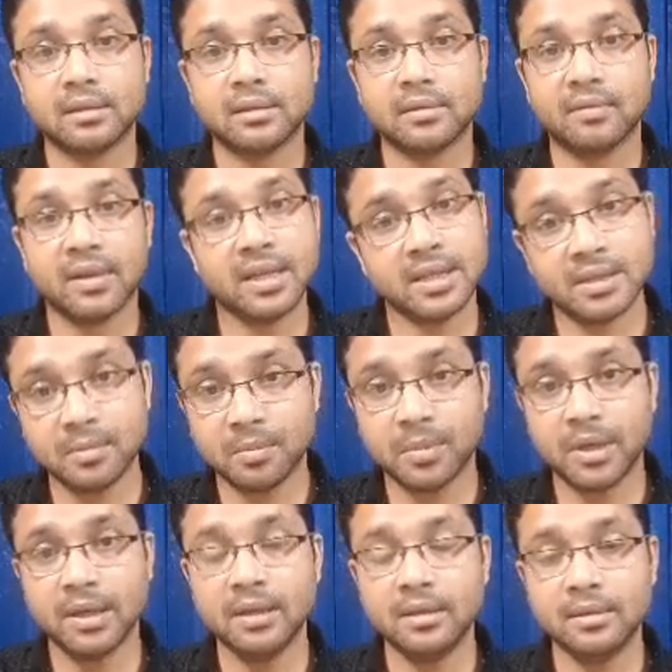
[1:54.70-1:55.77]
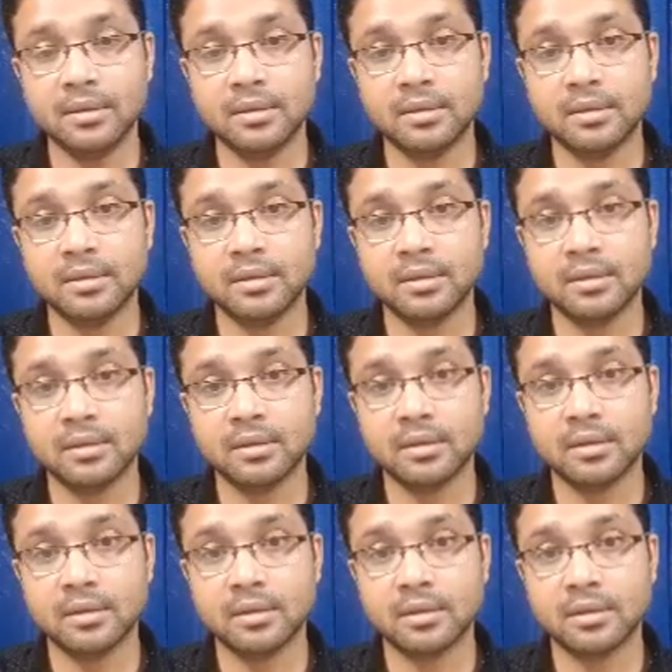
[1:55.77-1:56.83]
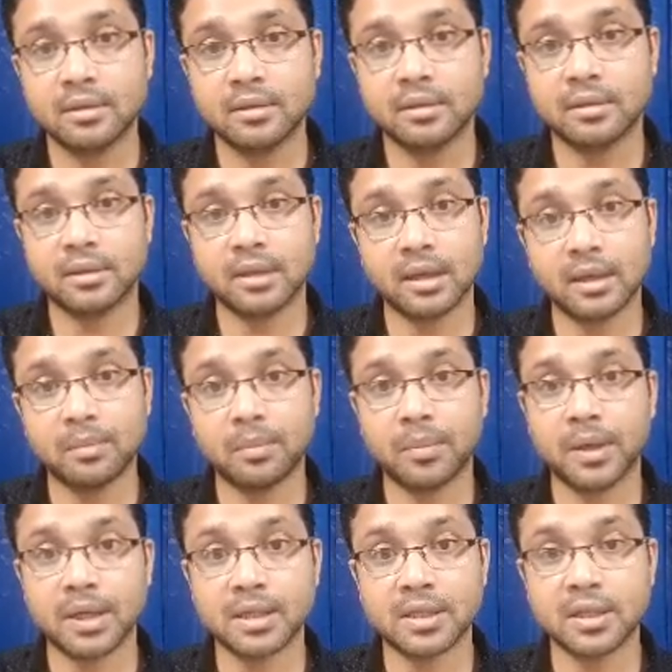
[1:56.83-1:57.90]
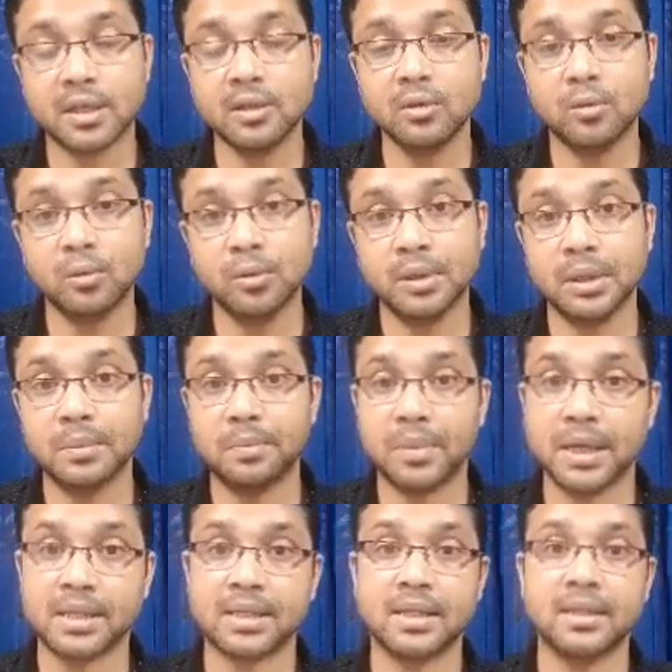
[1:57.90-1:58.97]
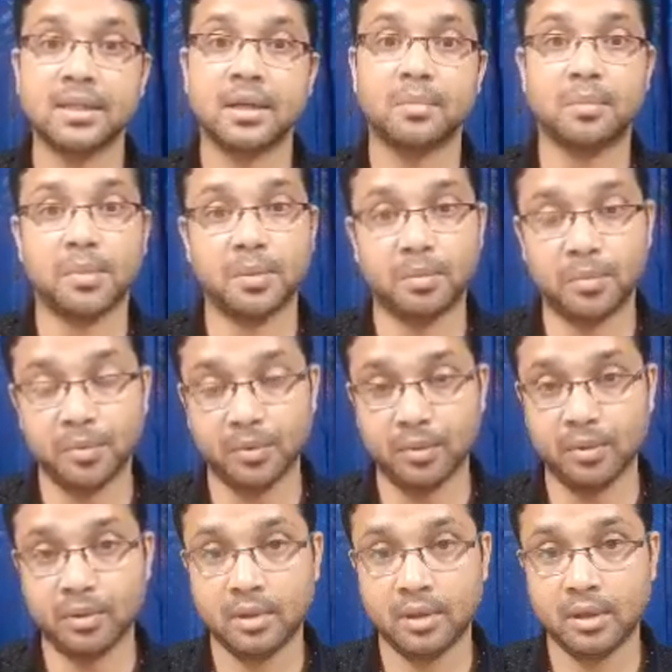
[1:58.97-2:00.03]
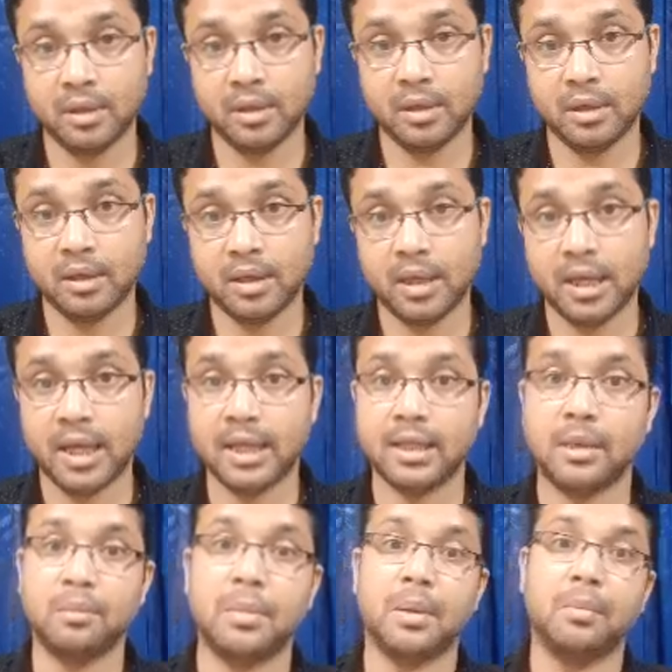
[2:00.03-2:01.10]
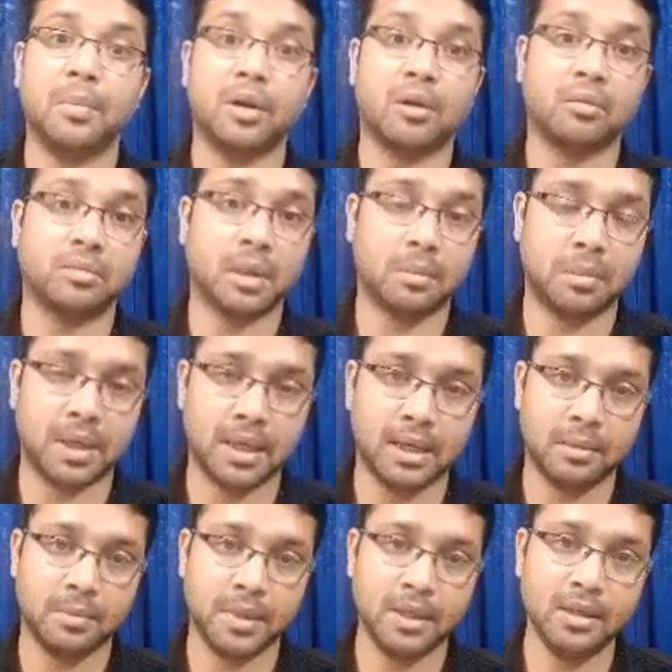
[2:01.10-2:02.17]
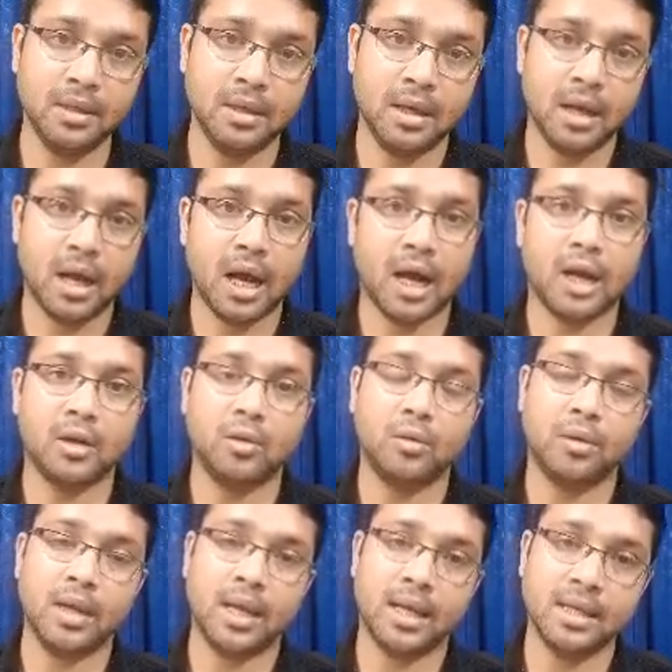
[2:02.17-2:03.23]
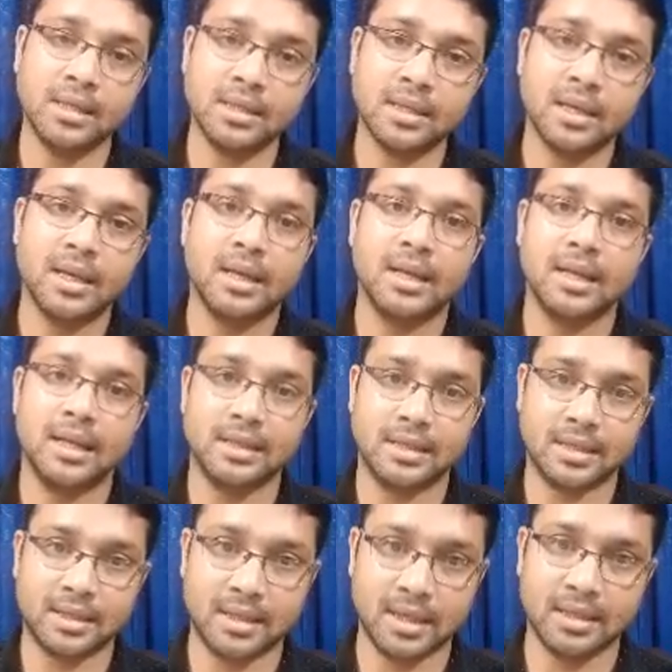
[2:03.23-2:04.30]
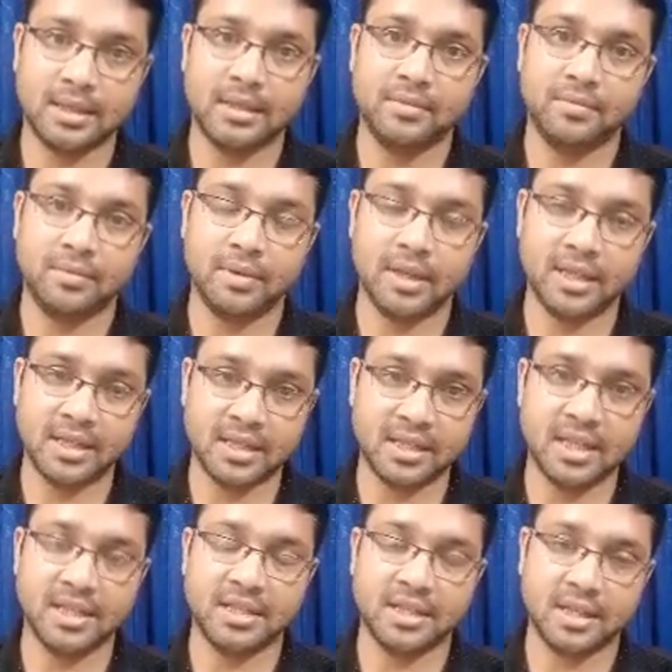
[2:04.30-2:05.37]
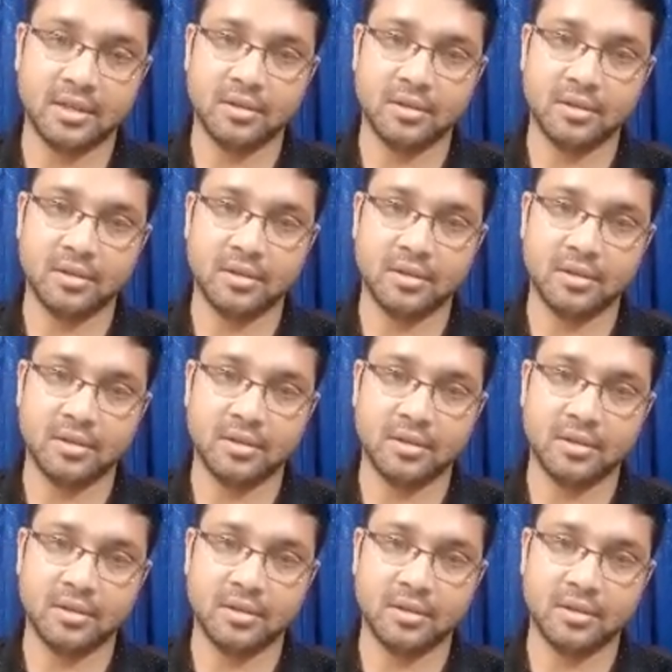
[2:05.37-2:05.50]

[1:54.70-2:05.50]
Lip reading: very simple, the person who represent the people and the member of the parliament are known as legislature.